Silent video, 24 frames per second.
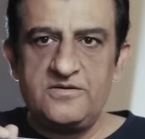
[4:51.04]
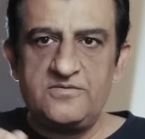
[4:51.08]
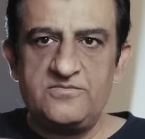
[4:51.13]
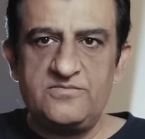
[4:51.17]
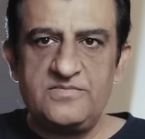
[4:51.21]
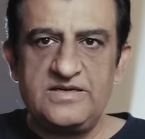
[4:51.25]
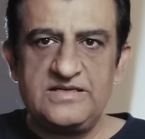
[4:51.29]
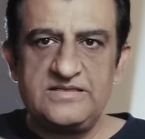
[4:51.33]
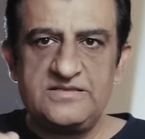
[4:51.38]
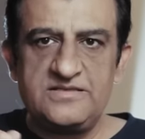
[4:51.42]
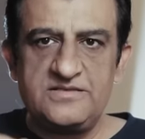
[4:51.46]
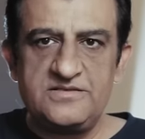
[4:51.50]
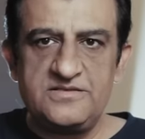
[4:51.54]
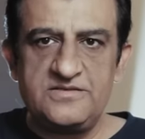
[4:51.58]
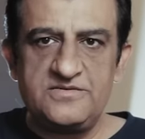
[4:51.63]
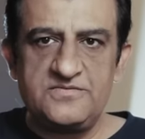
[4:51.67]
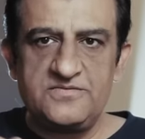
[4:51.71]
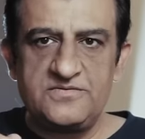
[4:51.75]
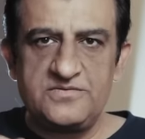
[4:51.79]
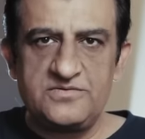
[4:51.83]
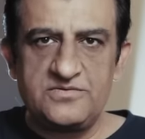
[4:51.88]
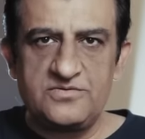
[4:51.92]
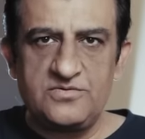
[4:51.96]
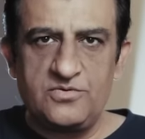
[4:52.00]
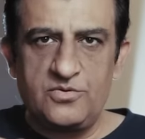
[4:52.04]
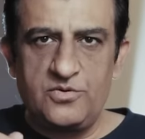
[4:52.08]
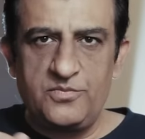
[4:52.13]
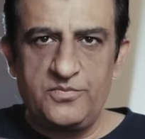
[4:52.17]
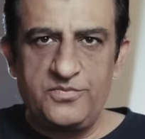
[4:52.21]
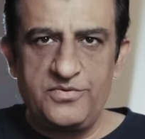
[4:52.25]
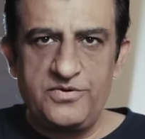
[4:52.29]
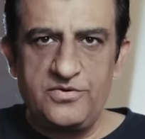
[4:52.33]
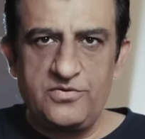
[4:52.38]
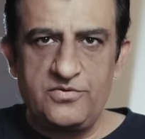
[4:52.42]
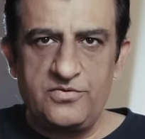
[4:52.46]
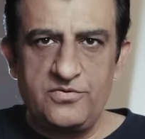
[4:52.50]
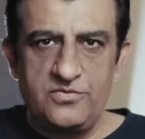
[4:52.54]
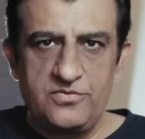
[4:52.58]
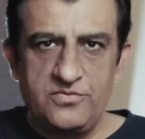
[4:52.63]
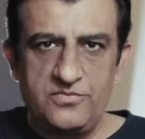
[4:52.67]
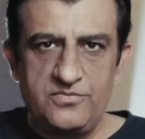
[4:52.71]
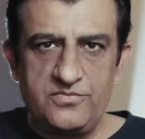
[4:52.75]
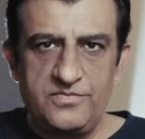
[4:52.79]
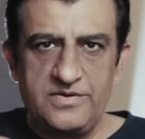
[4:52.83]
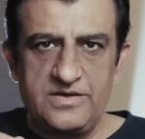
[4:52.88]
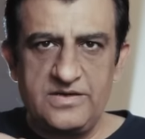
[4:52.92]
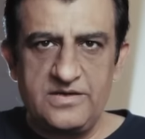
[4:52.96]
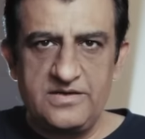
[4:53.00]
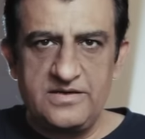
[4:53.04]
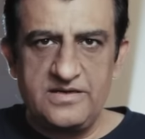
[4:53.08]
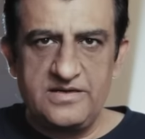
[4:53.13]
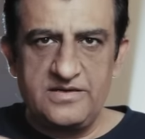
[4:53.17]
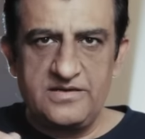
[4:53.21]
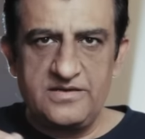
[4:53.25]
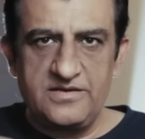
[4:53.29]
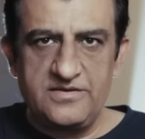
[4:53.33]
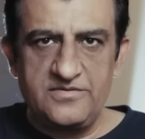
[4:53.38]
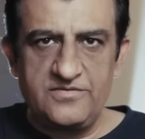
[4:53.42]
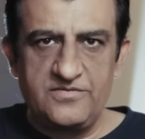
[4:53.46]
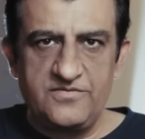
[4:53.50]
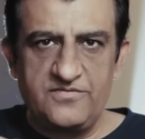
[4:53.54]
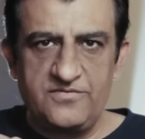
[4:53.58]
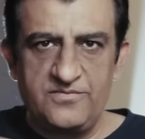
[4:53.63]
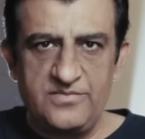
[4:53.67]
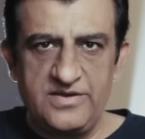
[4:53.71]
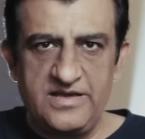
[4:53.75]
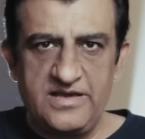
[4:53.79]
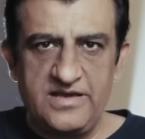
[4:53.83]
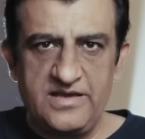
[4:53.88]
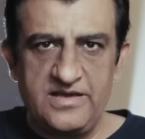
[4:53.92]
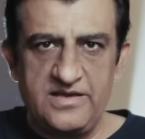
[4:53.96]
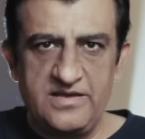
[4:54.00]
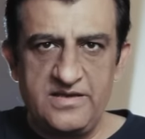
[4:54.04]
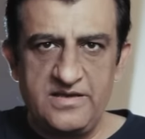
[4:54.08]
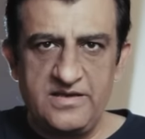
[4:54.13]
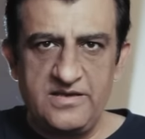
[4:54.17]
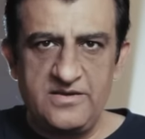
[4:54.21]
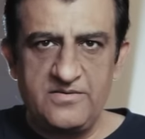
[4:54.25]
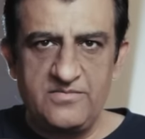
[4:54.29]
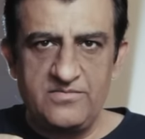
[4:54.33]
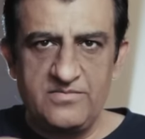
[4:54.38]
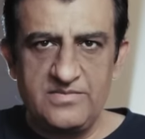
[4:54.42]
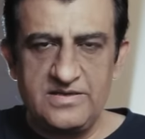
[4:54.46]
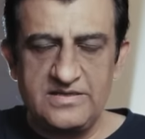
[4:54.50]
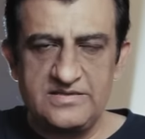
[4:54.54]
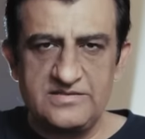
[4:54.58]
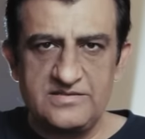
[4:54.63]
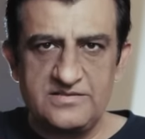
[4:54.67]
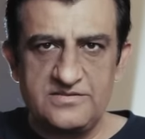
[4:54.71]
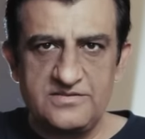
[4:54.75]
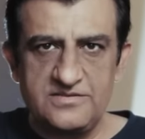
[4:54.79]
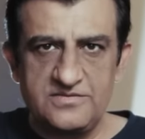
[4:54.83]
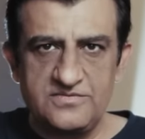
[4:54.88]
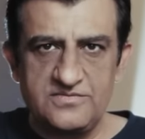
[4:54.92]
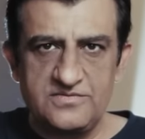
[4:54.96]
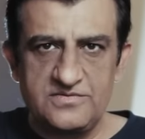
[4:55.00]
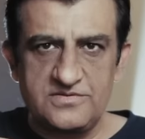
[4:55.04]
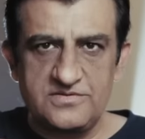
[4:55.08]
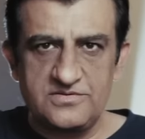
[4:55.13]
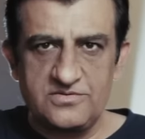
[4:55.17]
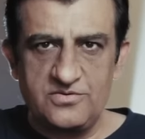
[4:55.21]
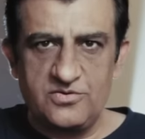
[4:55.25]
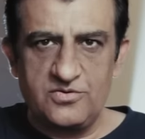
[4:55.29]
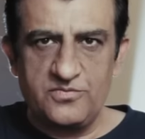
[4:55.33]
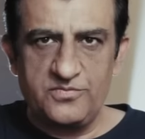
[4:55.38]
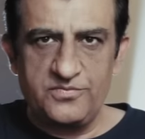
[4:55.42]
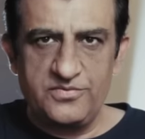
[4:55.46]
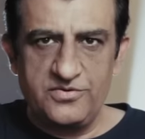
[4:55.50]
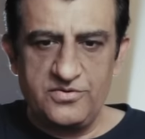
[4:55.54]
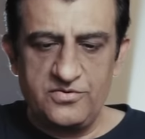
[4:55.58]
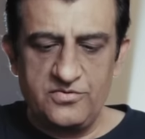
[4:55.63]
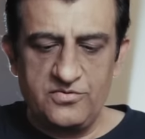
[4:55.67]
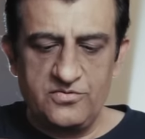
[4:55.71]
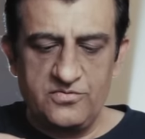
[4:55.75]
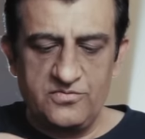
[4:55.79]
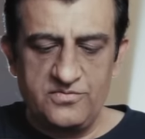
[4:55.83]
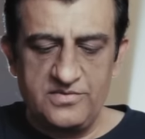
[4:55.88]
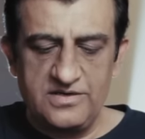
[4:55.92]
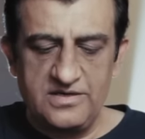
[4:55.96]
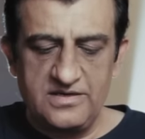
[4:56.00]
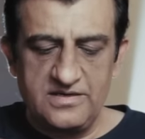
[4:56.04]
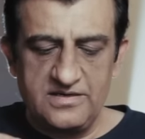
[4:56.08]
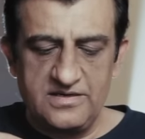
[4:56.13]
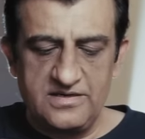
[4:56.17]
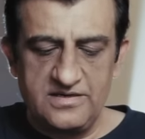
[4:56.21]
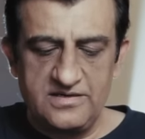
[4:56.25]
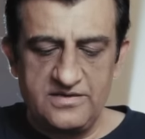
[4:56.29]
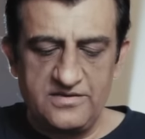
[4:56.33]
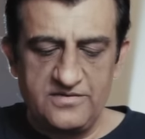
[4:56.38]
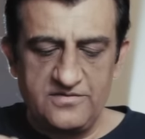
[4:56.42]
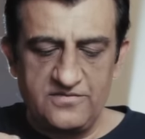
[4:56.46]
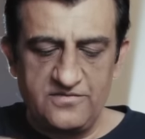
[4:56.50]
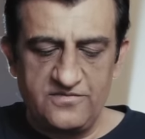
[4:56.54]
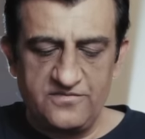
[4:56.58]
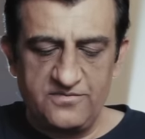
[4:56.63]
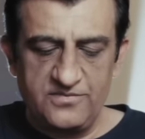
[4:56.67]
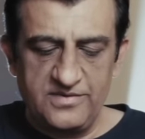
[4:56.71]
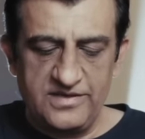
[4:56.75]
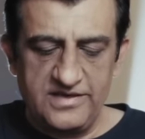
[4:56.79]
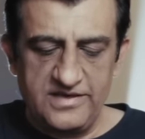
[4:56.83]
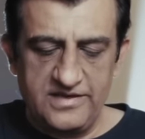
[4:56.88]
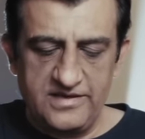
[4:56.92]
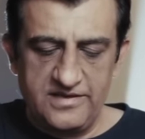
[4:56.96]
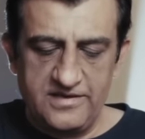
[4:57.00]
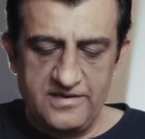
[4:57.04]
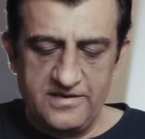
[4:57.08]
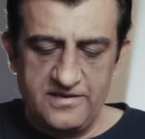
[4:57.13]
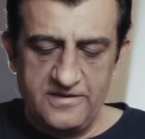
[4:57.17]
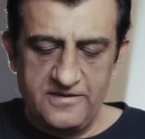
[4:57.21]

message was for Scorpio, middle 10 days of May. Messages for Scorpio, middle 10 days of May.